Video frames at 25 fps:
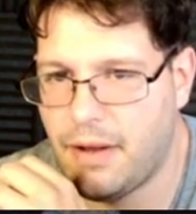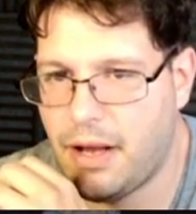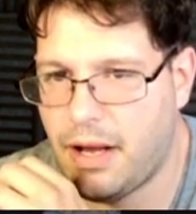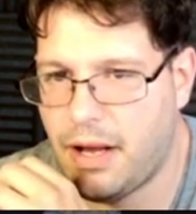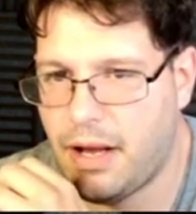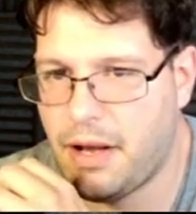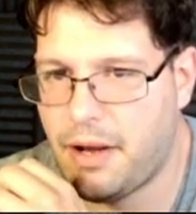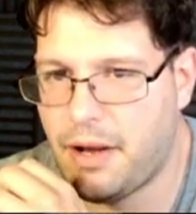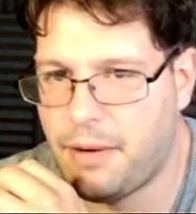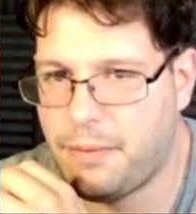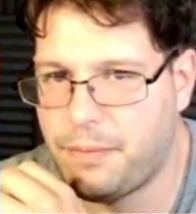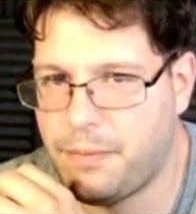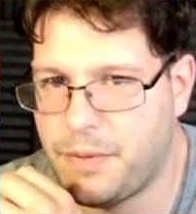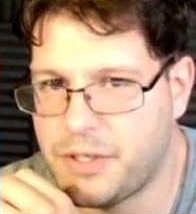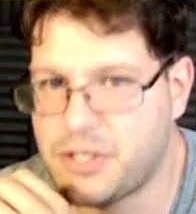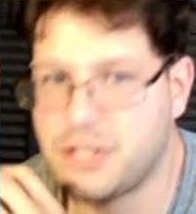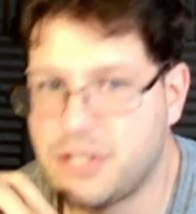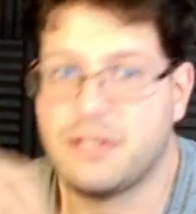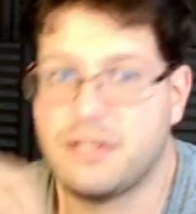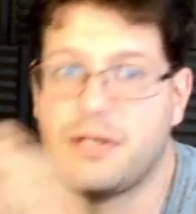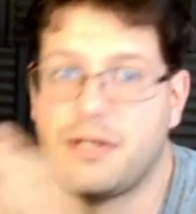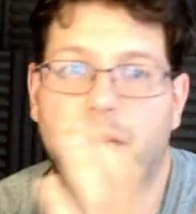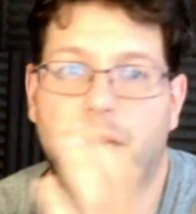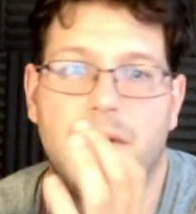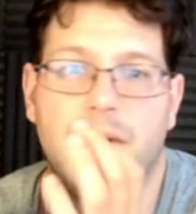which
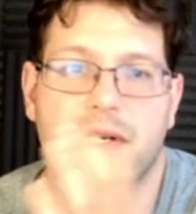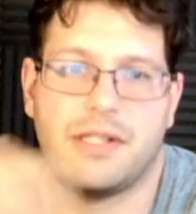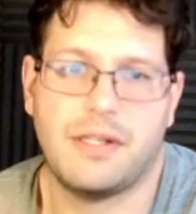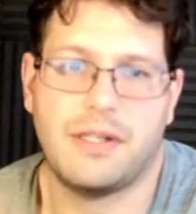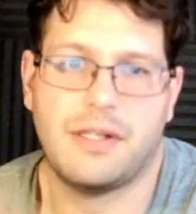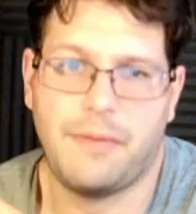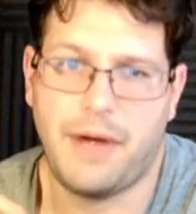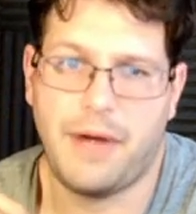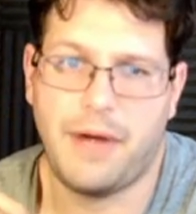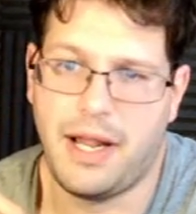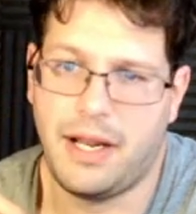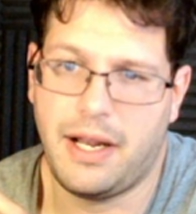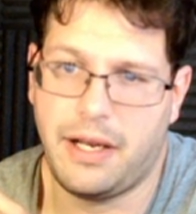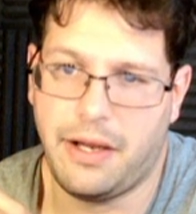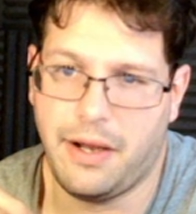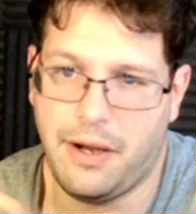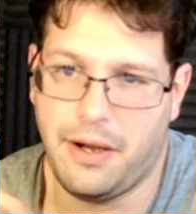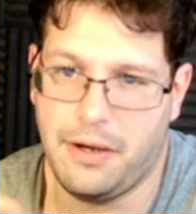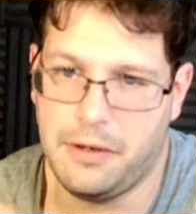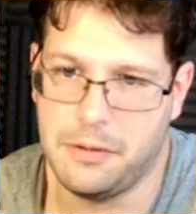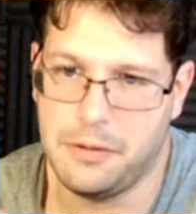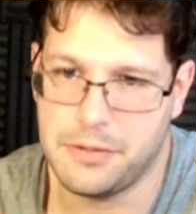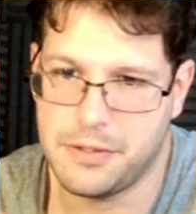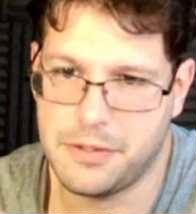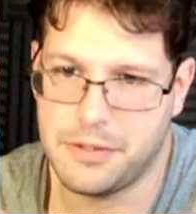is always the way it
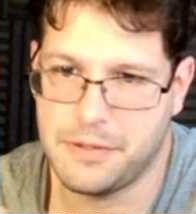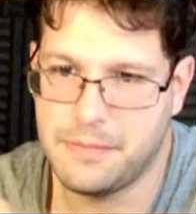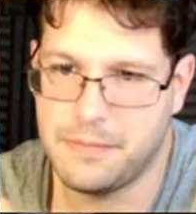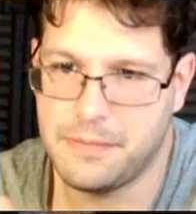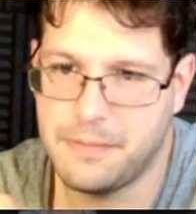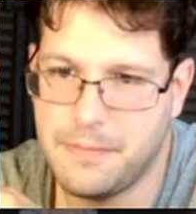goes.